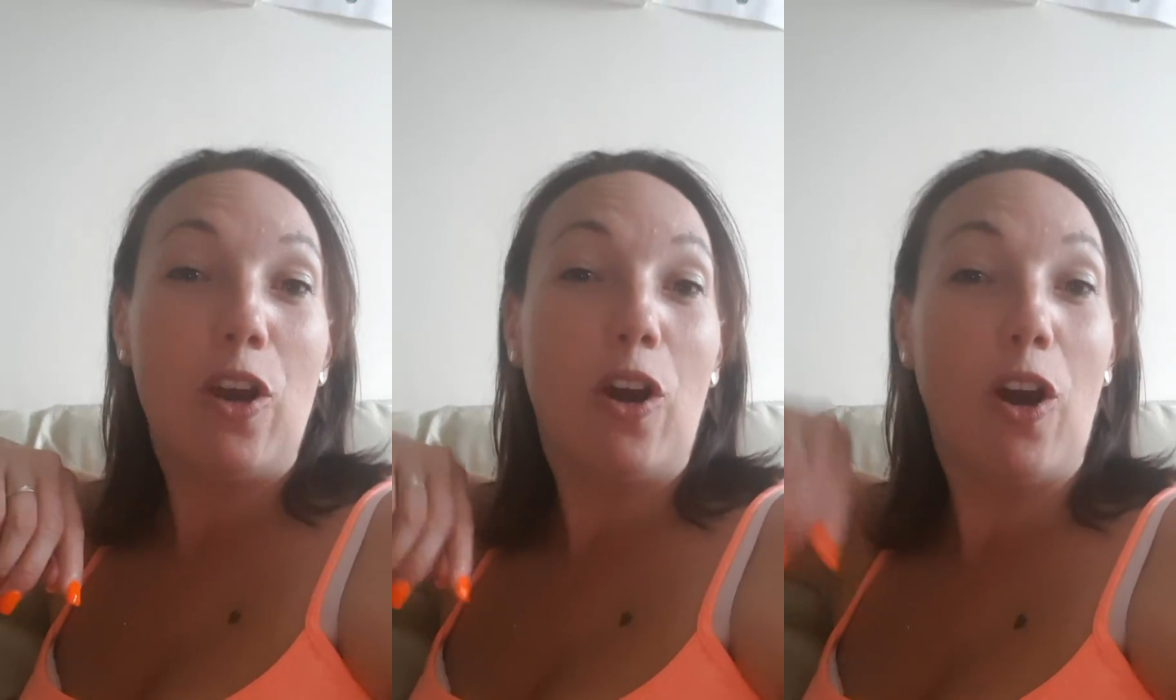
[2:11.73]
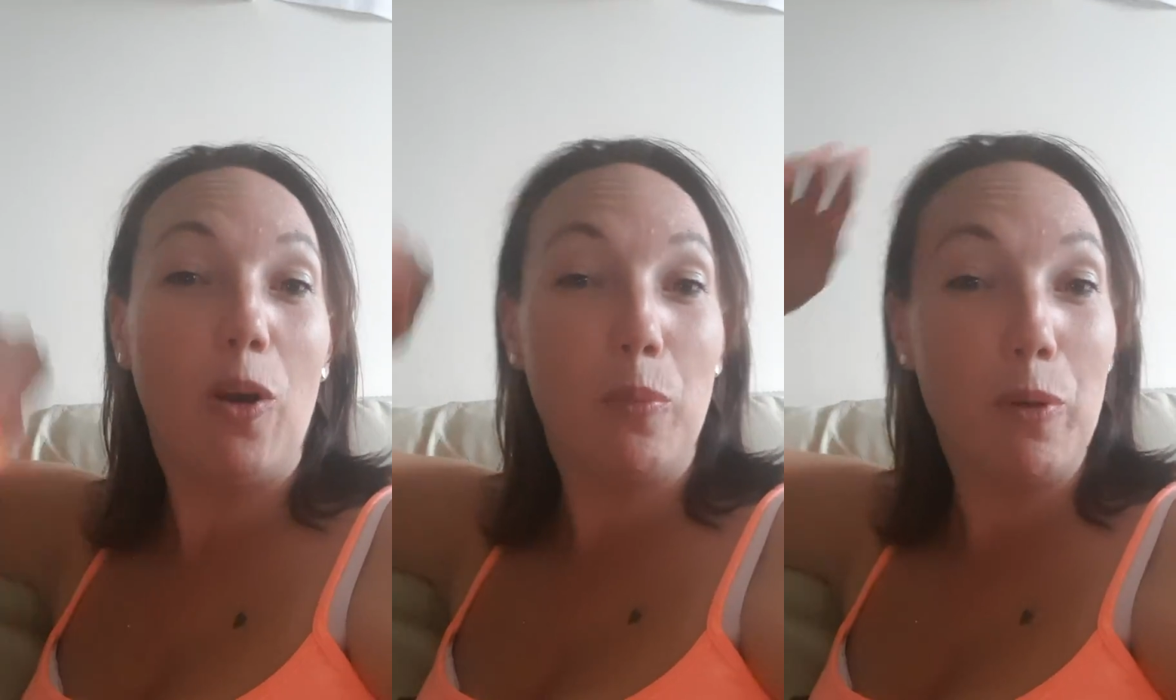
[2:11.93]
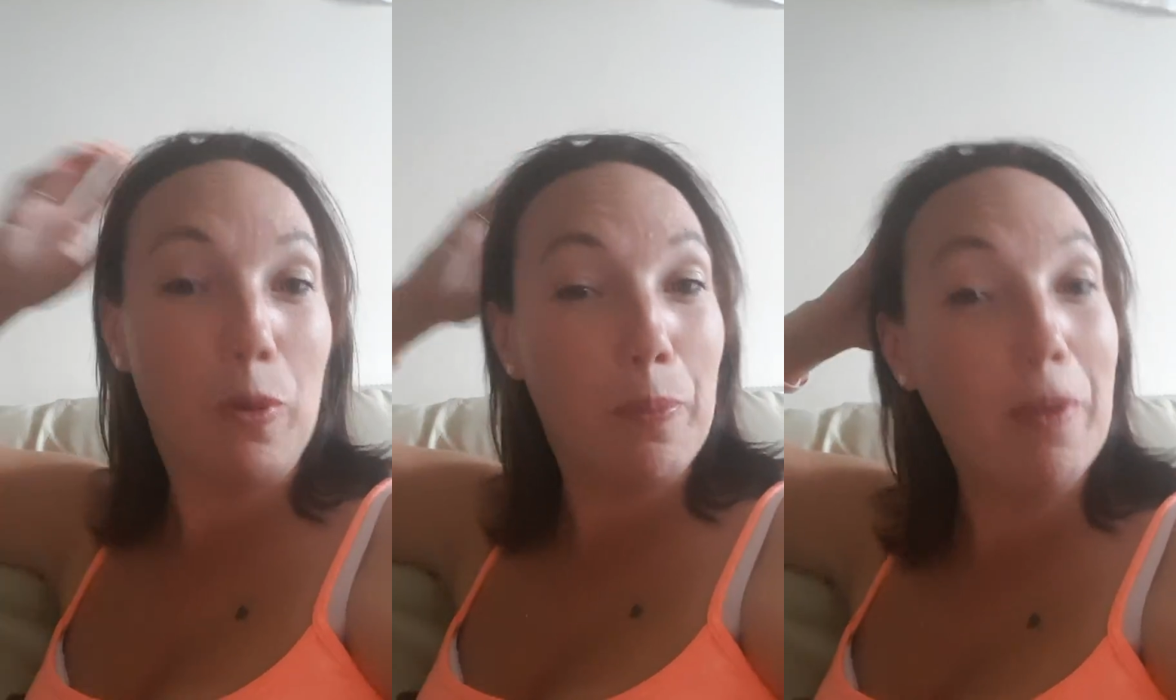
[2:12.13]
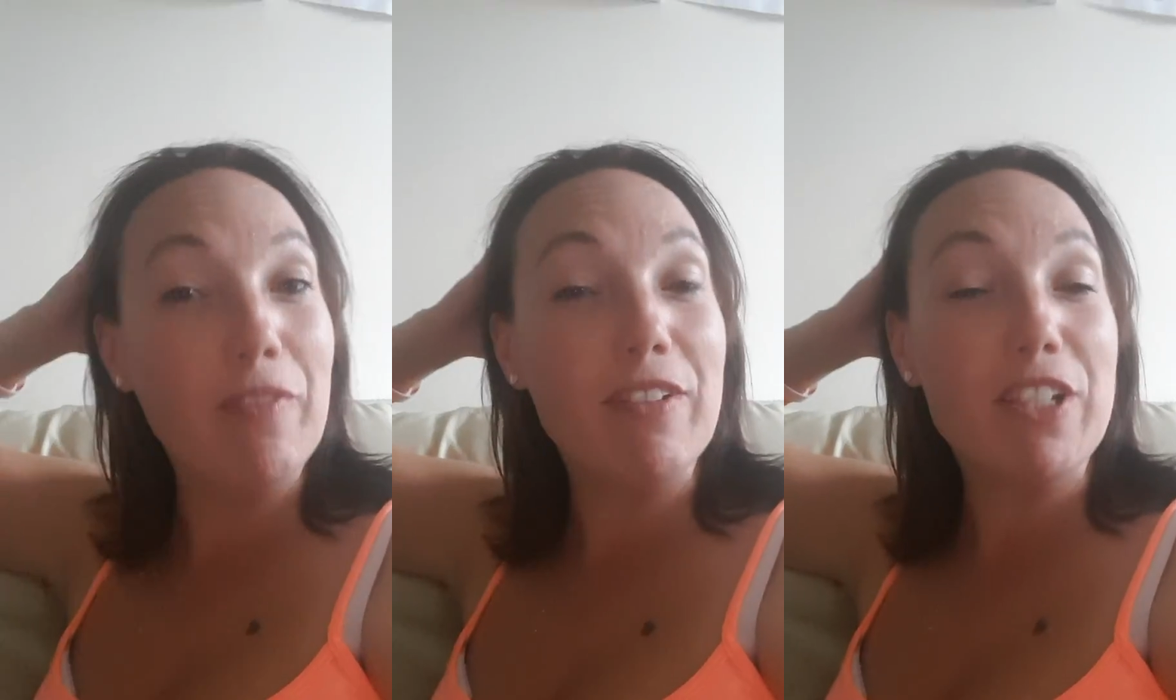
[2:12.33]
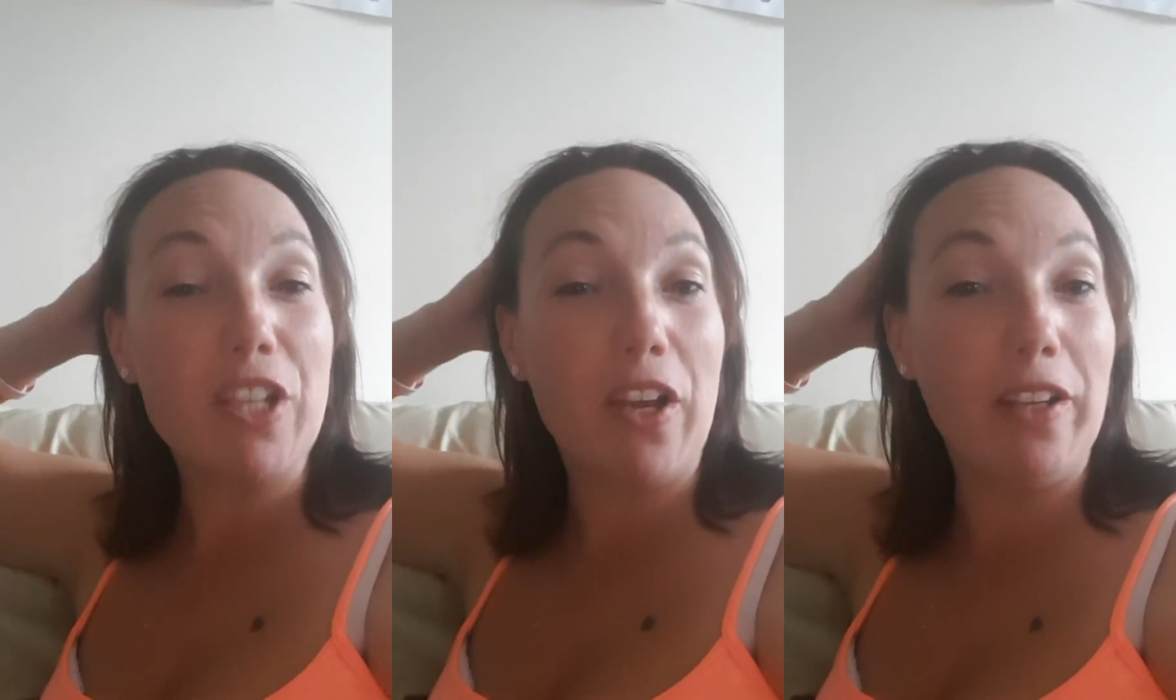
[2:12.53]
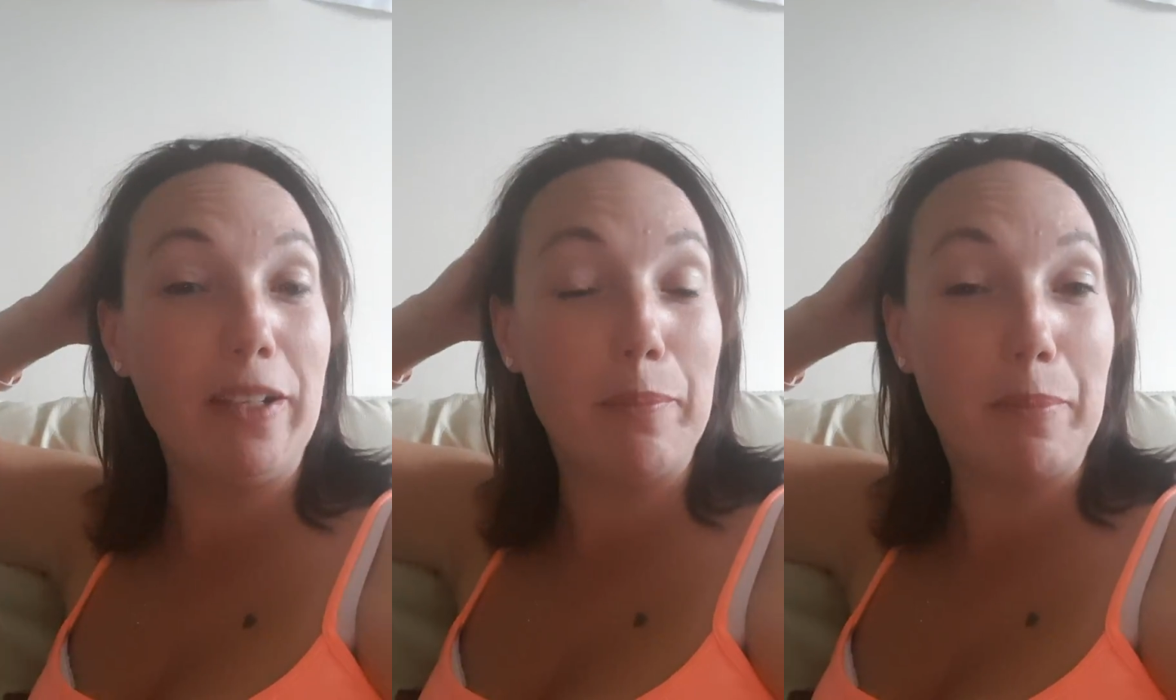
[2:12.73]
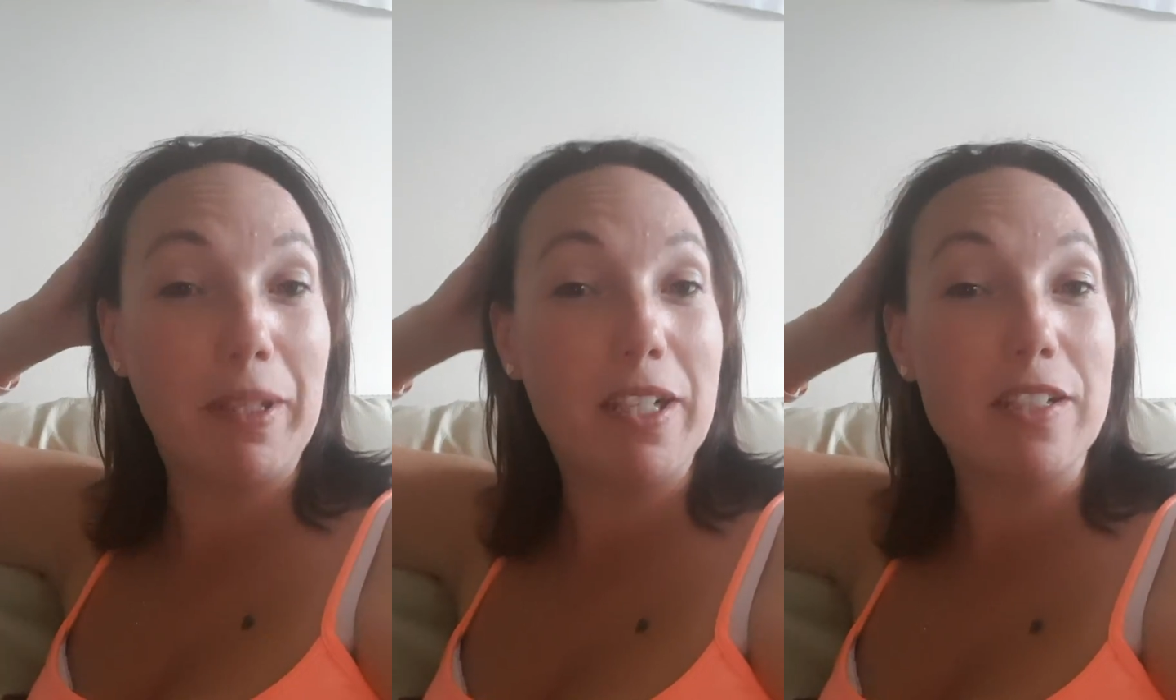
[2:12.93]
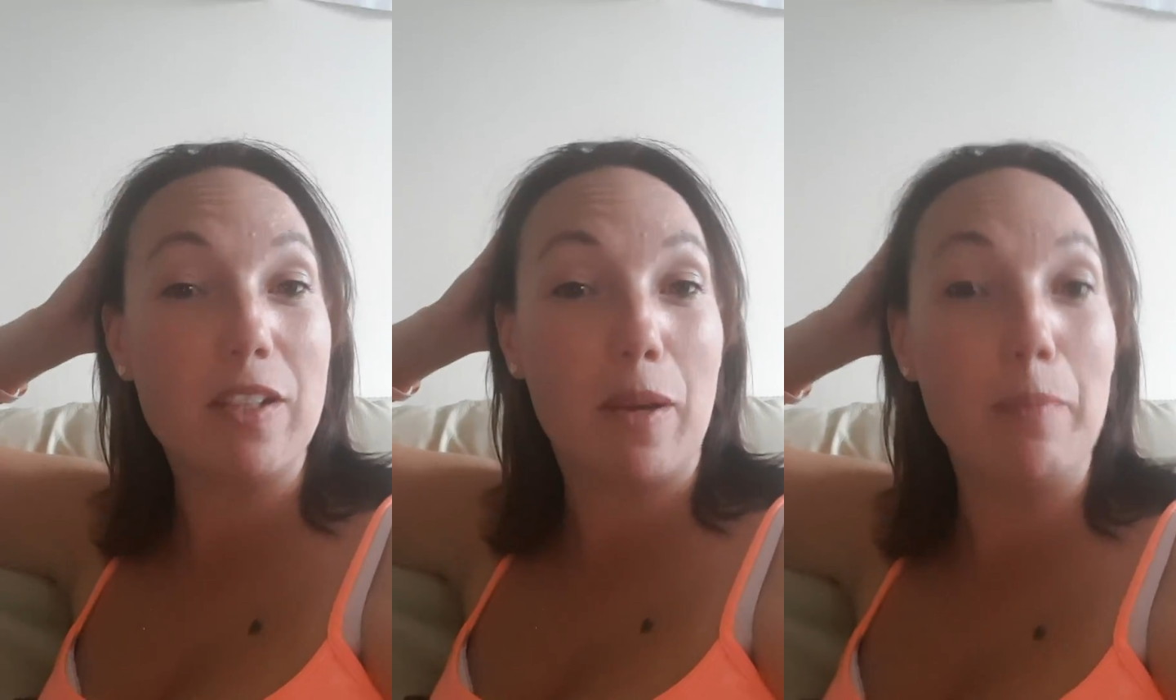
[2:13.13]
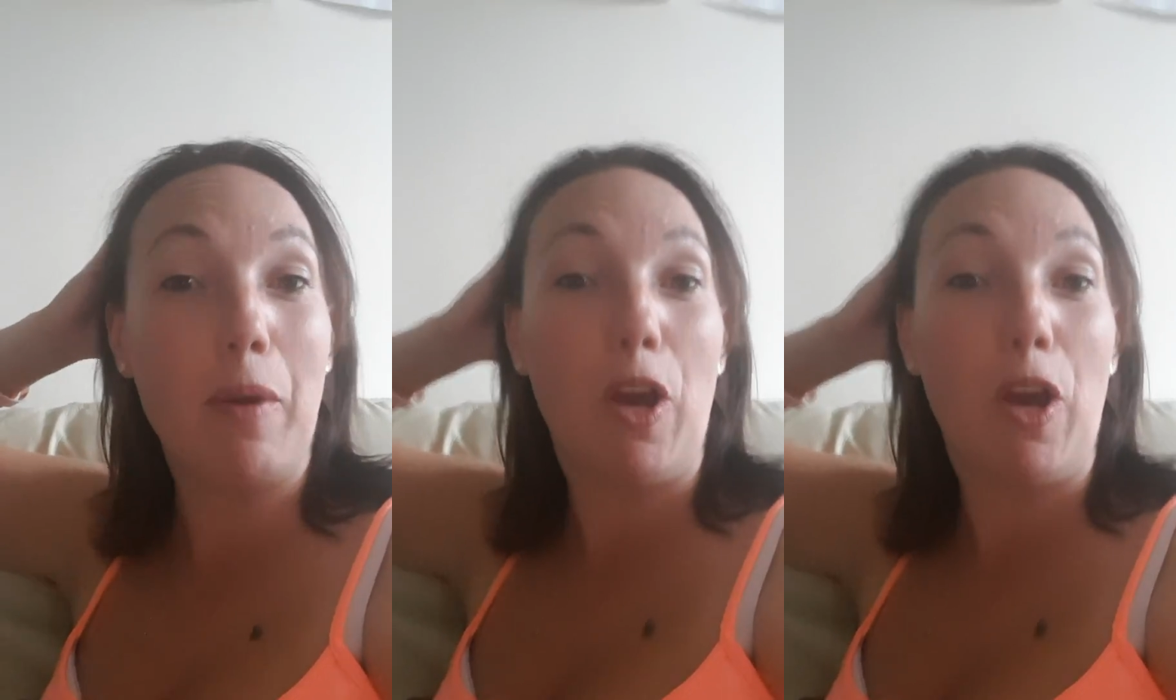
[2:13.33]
I will be returning because I'm